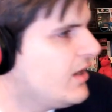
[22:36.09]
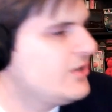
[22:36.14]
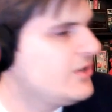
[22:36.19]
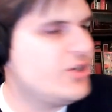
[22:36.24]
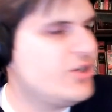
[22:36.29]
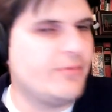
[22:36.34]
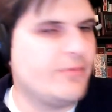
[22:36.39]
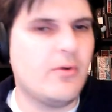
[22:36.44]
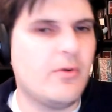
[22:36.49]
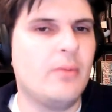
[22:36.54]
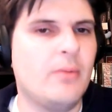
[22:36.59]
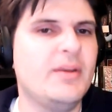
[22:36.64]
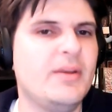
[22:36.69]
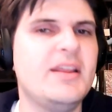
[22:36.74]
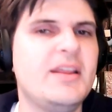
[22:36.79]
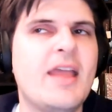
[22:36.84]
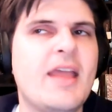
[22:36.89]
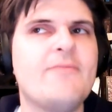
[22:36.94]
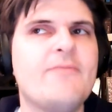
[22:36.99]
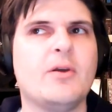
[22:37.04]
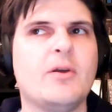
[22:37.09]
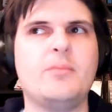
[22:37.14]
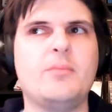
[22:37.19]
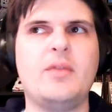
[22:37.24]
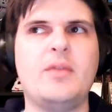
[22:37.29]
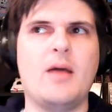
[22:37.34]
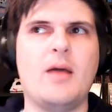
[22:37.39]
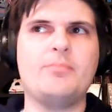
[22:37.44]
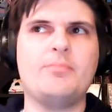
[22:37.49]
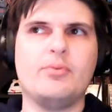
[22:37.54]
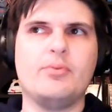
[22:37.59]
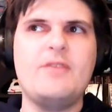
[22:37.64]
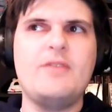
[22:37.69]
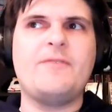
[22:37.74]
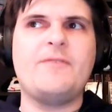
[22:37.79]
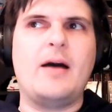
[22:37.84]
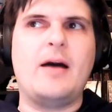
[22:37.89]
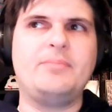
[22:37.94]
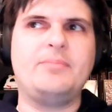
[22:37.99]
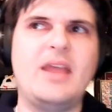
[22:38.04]
Jeff Weltman gave a brief
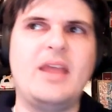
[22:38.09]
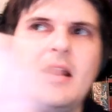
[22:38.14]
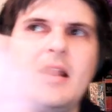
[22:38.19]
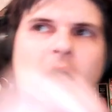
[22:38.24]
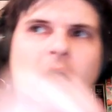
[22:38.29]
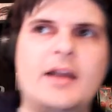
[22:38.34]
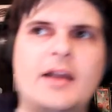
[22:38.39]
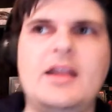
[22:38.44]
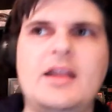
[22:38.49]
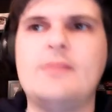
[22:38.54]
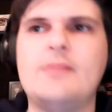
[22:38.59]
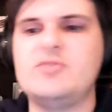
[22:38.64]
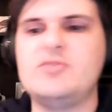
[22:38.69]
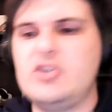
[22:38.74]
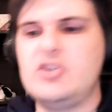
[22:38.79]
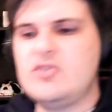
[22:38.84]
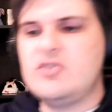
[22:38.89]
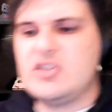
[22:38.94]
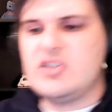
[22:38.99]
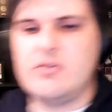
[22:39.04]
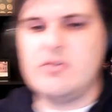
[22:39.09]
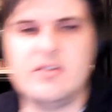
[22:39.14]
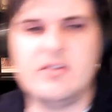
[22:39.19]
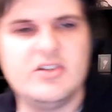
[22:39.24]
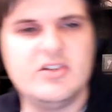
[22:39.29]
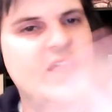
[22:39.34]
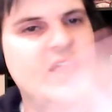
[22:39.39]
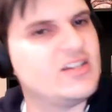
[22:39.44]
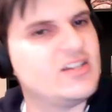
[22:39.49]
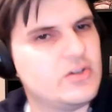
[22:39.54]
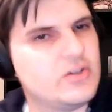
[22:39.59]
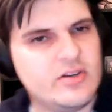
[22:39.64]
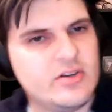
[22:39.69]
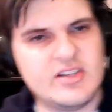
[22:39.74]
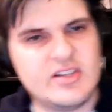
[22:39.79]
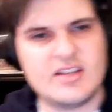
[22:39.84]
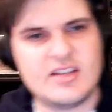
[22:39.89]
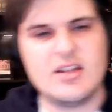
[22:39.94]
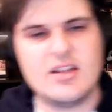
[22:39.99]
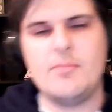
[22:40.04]
update on him to that
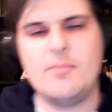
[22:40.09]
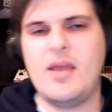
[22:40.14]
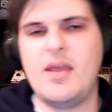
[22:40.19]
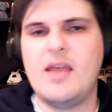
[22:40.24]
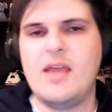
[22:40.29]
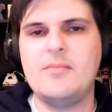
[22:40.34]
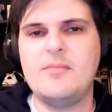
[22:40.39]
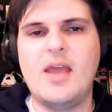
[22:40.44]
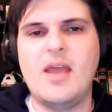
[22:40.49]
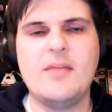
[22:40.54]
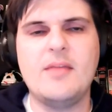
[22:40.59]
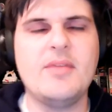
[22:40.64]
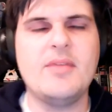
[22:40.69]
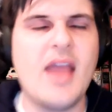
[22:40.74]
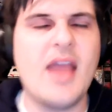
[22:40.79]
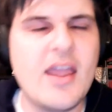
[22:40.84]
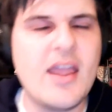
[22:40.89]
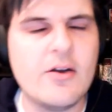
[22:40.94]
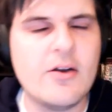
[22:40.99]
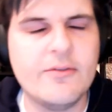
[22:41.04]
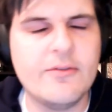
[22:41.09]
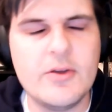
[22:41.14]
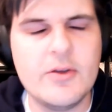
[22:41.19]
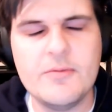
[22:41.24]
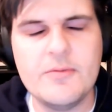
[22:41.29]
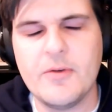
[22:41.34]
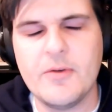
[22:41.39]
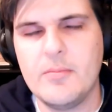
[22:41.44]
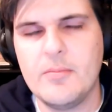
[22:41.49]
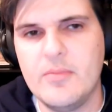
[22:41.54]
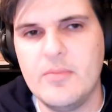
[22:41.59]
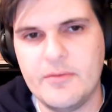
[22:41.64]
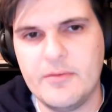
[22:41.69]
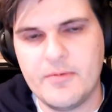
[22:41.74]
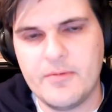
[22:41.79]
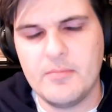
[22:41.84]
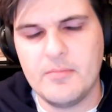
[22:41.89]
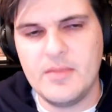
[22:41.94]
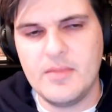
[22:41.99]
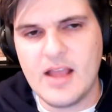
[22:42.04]
SiriusXM and NBA interview from
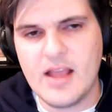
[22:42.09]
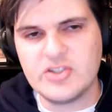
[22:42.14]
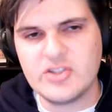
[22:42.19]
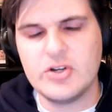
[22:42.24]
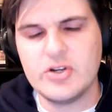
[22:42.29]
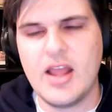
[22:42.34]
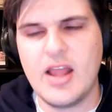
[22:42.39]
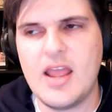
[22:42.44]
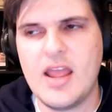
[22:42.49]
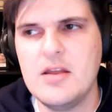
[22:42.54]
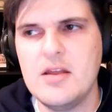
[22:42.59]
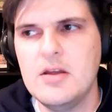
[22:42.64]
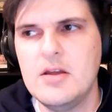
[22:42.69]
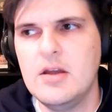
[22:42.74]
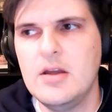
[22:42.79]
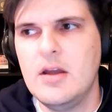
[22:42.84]
yesterday,